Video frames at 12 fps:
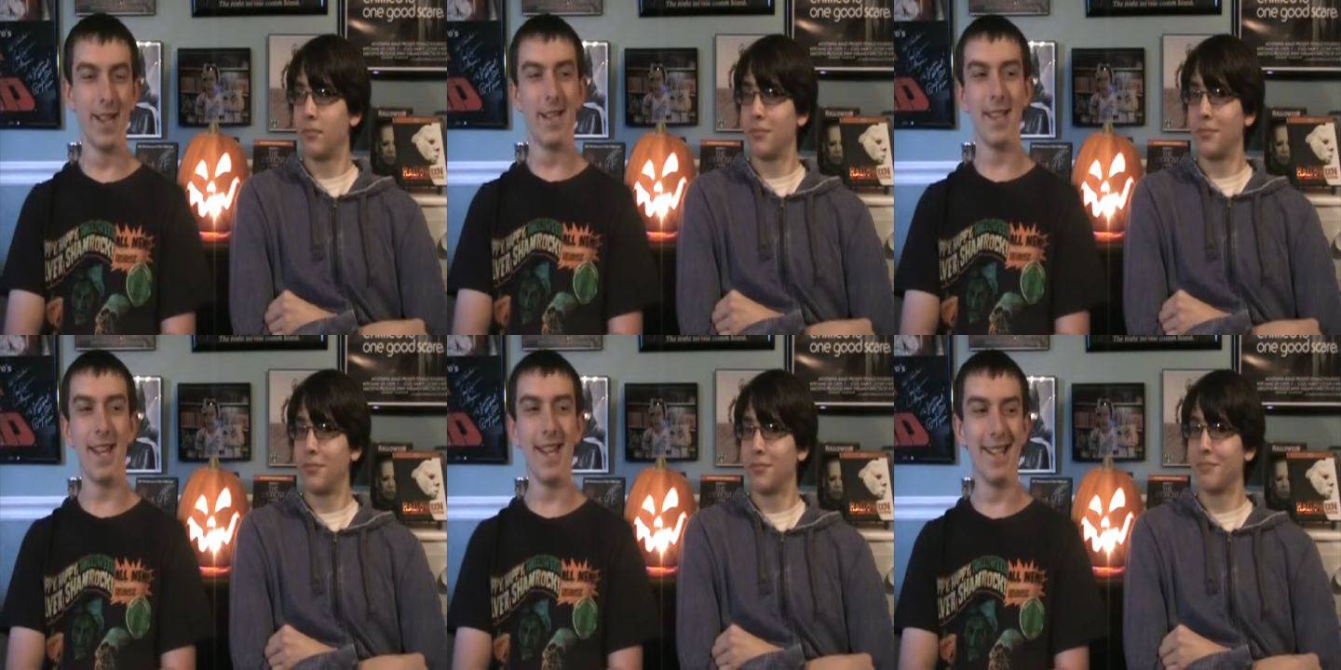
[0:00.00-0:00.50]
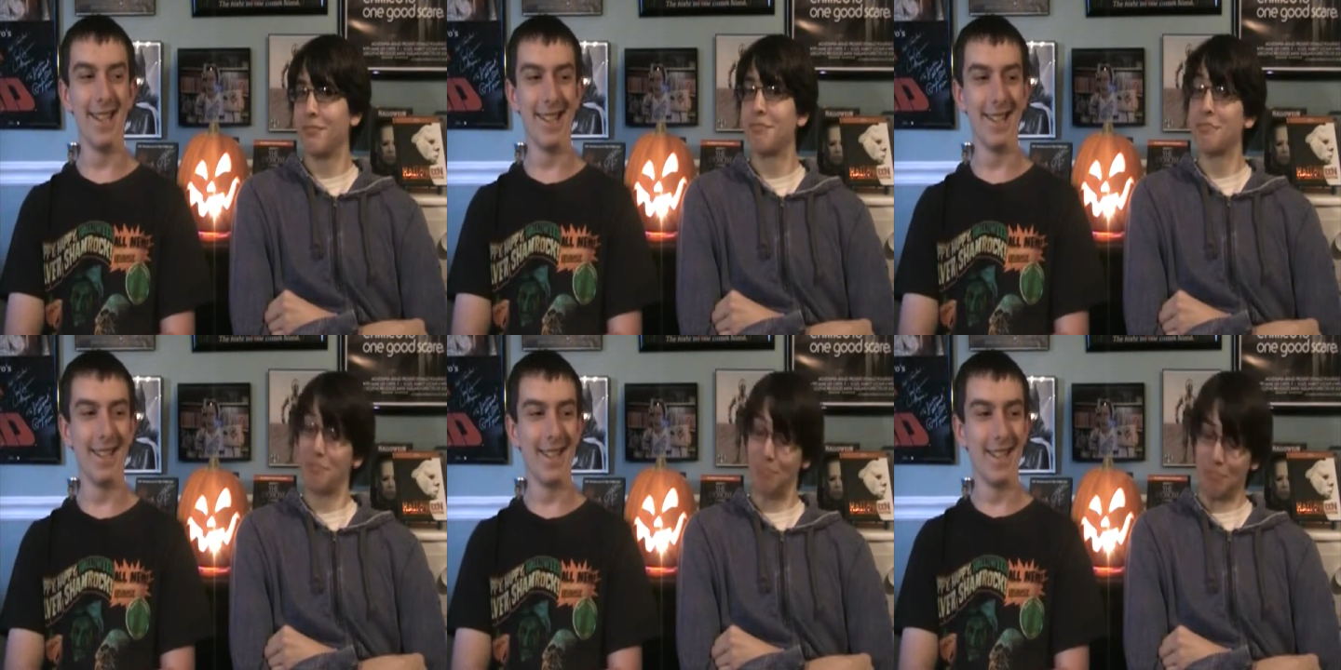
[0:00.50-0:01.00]

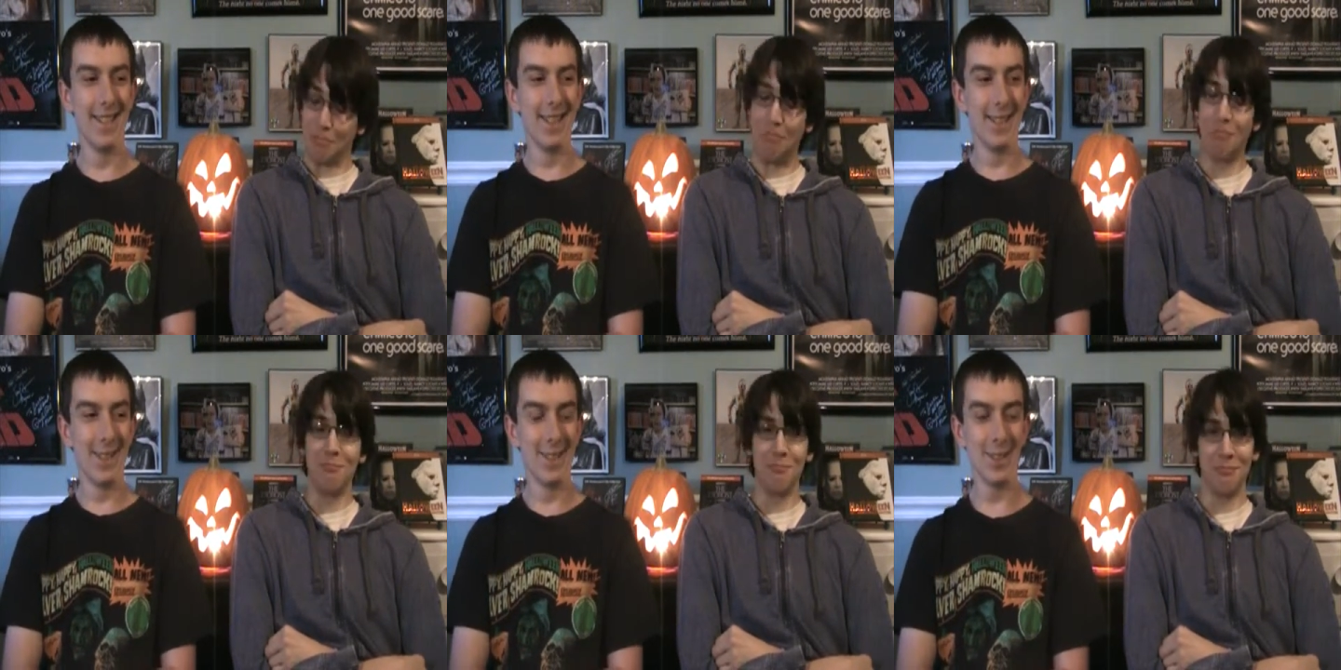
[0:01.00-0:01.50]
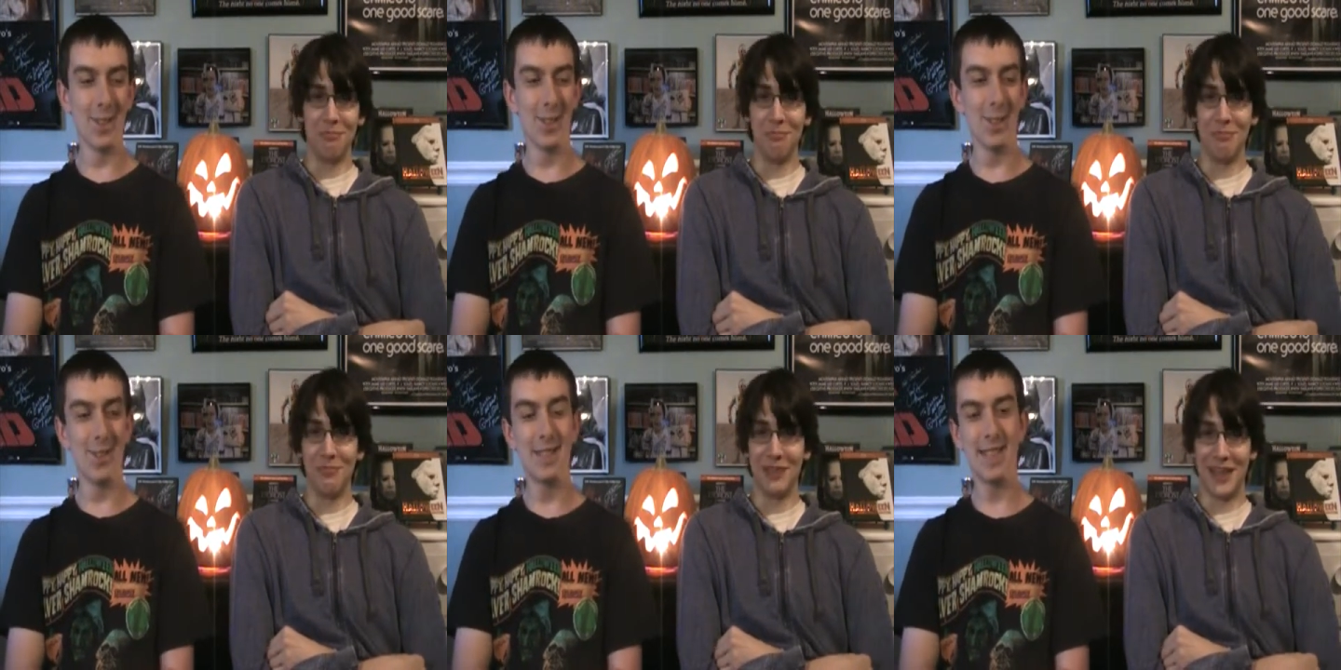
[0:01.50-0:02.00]
Speaker 1: And so
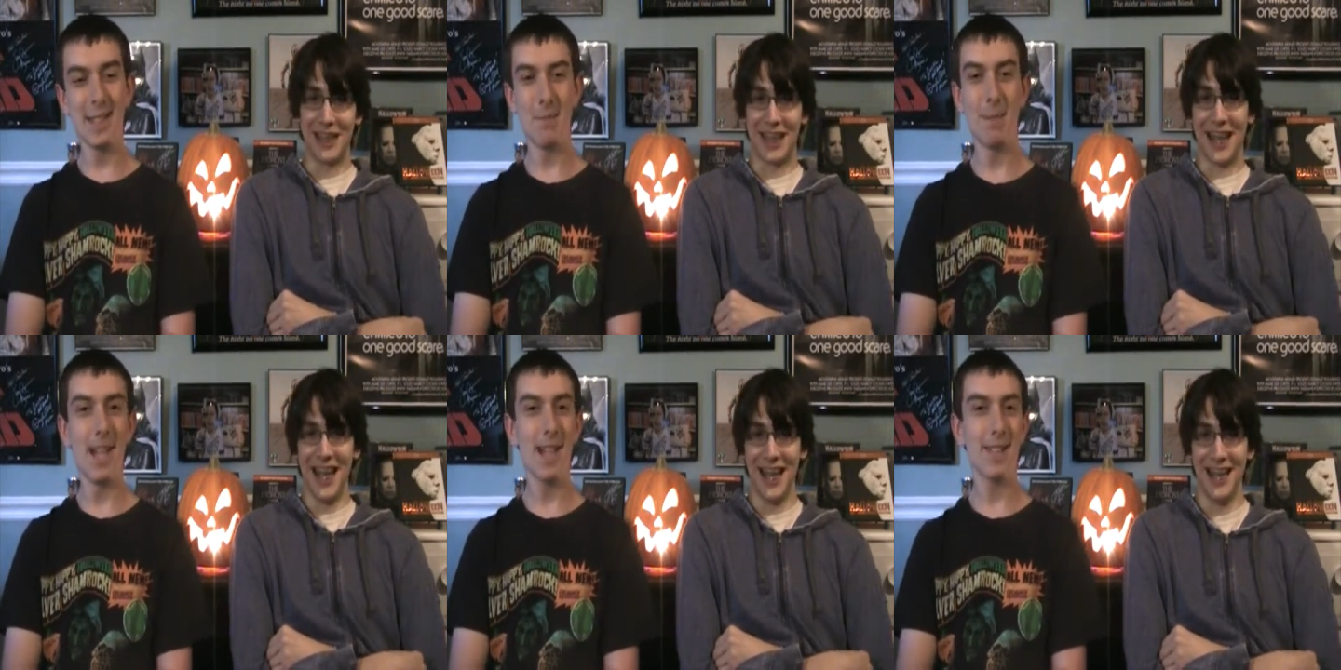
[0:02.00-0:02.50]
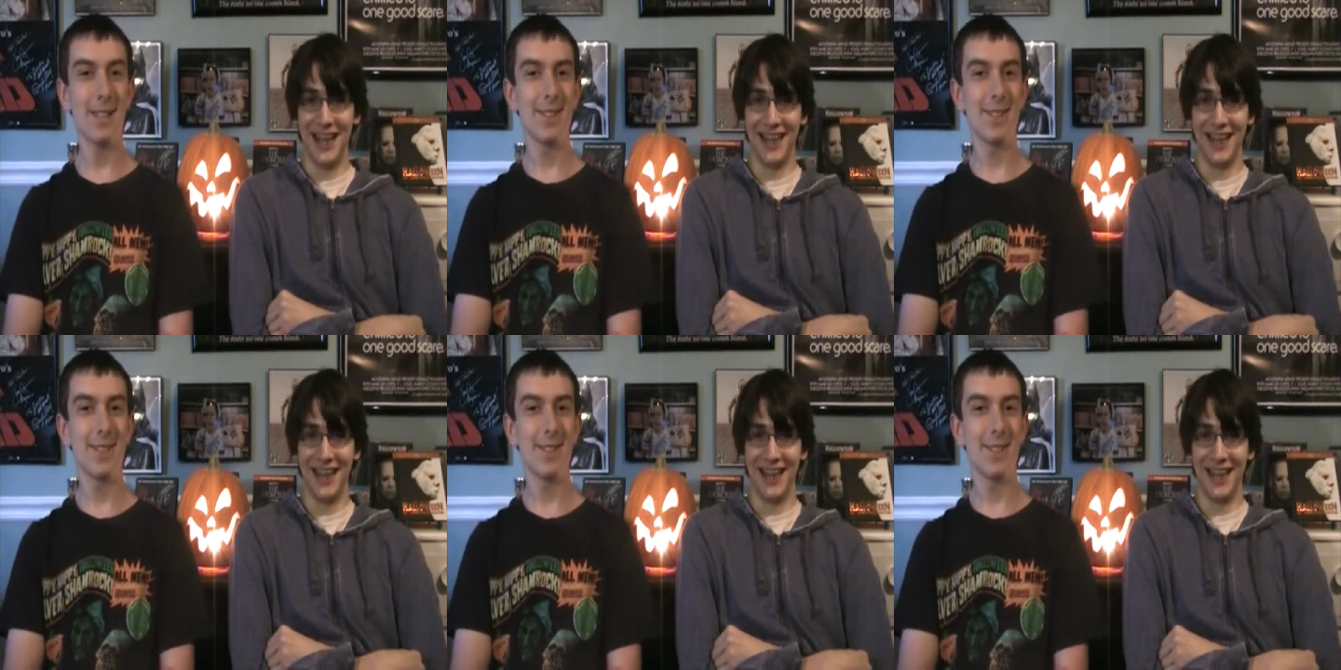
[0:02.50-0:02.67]
you see the back